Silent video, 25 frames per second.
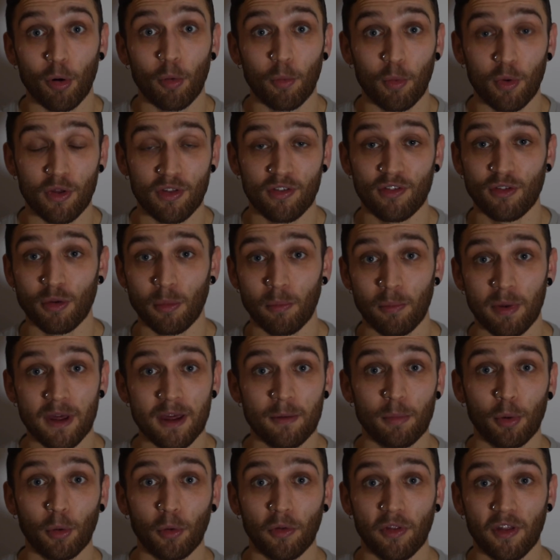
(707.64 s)
up with some
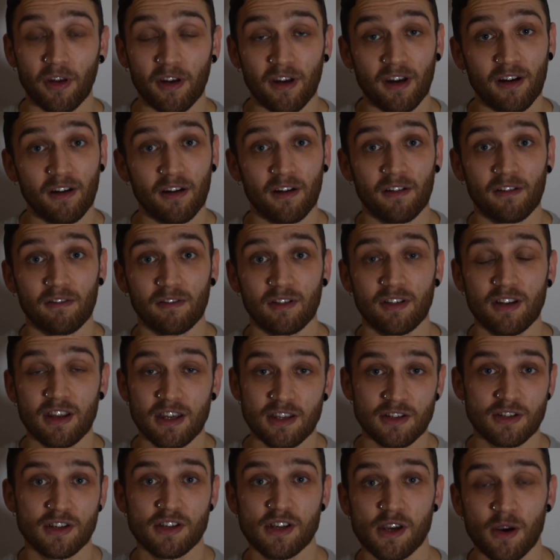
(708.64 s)
people that are
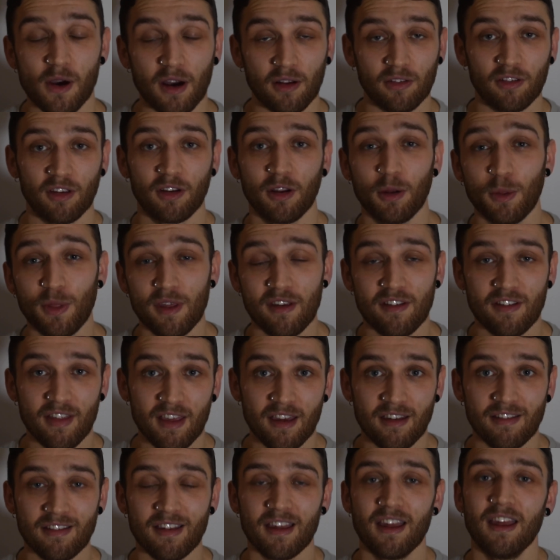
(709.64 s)
teaching you how to do these
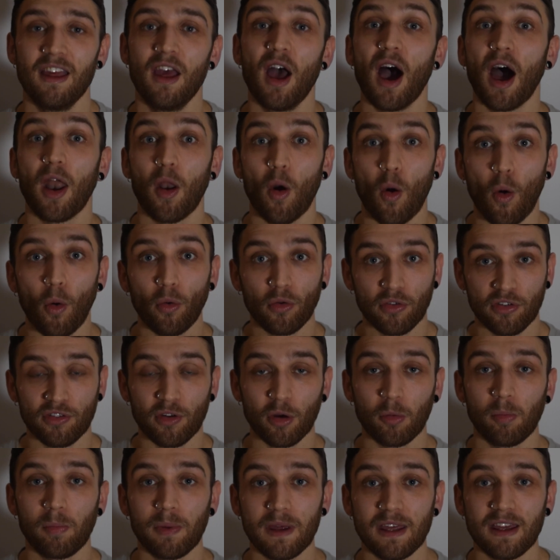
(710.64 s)
things, and
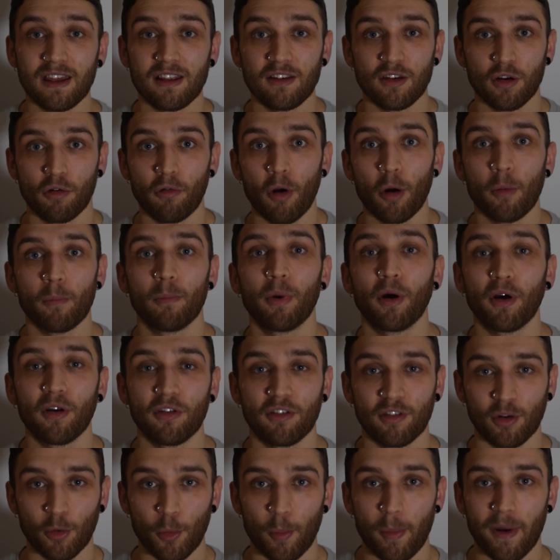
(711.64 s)
also beating your own
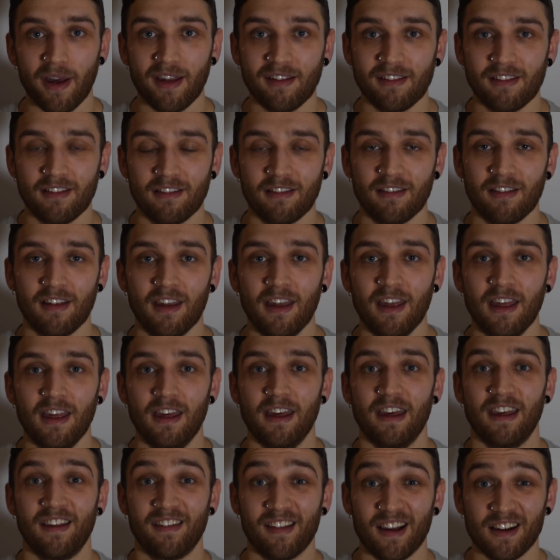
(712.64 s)
personal bests,
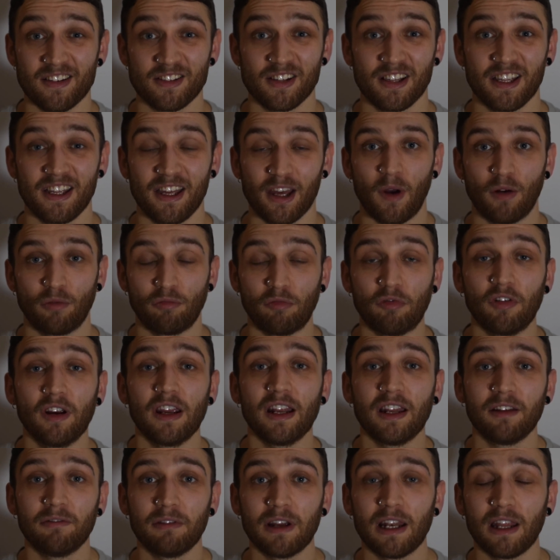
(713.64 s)
is actually a
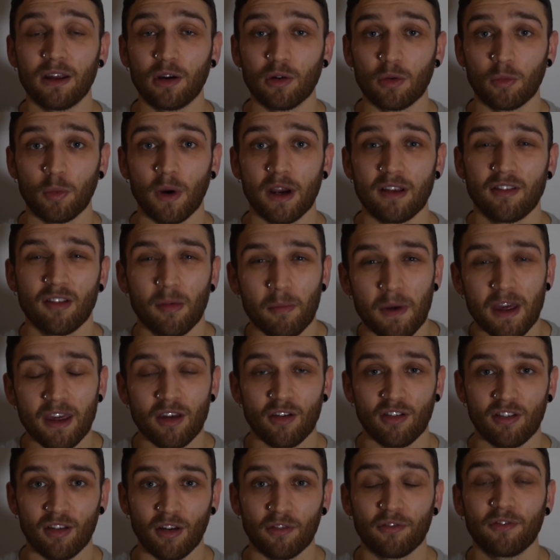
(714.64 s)
really good way to make
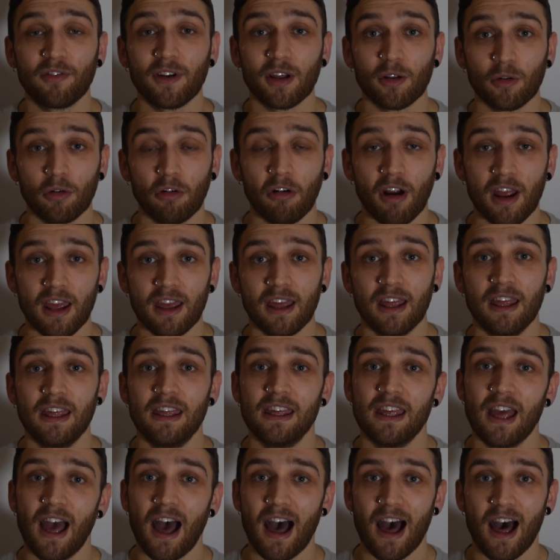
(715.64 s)
yourself feel great.
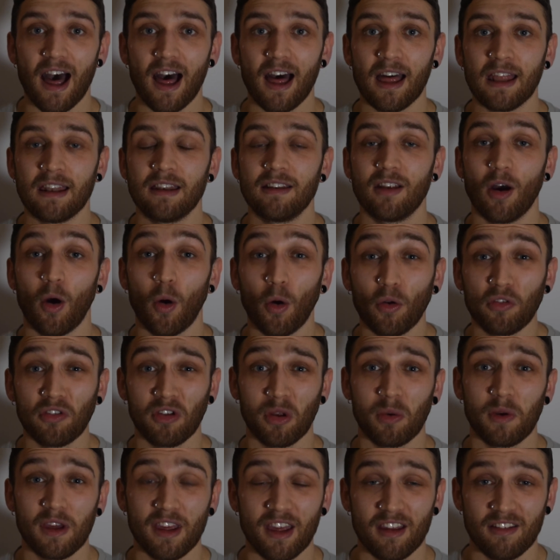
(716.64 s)
And
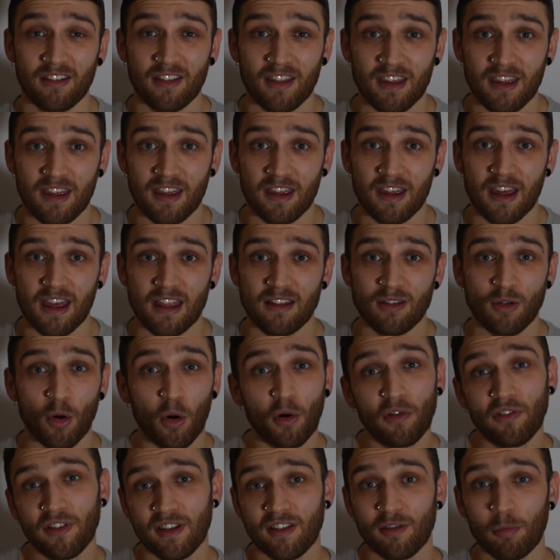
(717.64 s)
also it gets the
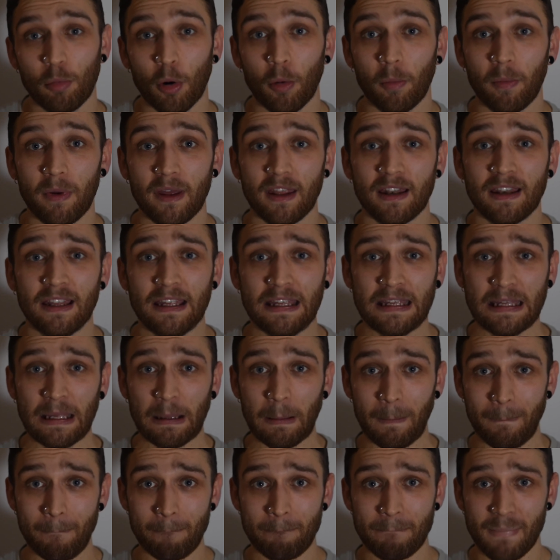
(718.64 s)
endorphins pumping
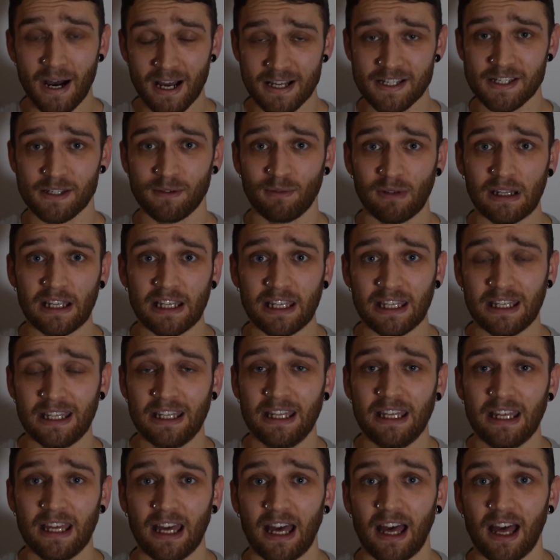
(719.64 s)
massively,
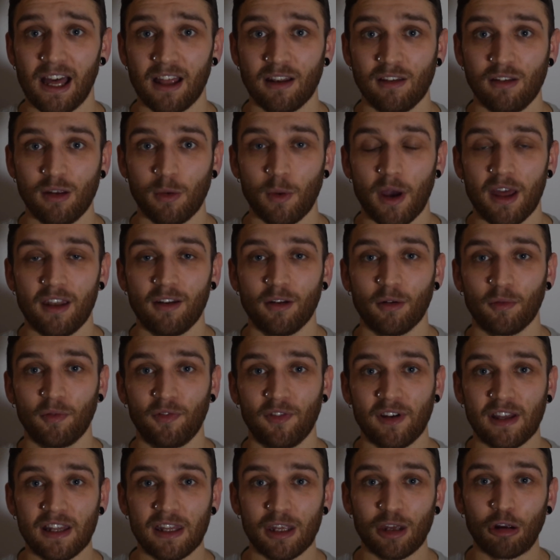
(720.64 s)
and you end up
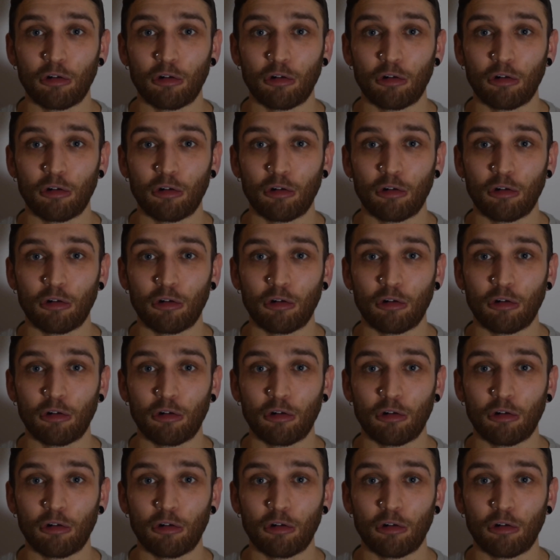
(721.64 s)
feeling